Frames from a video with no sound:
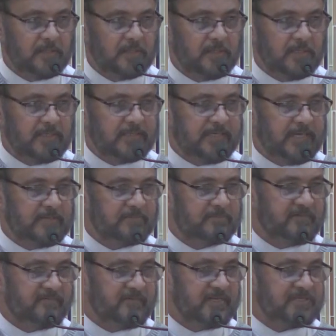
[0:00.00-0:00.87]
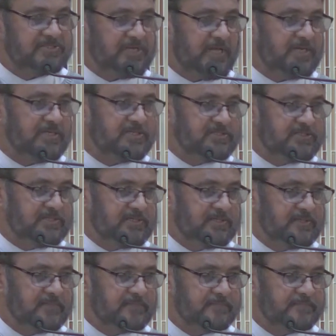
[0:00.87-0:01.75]
it can be very challenging.
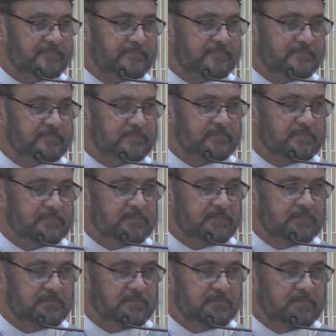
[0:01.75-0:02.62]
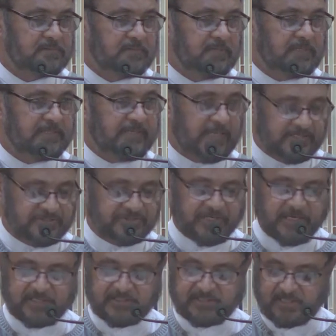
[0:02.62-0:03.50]
It can
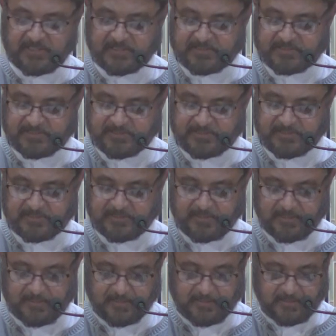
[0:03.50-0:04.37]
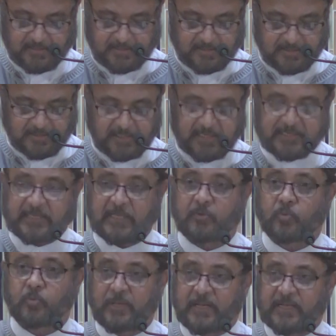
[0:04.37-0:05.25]
change us. It
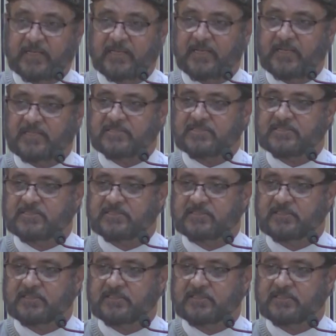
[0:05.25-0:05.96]
can weaken us.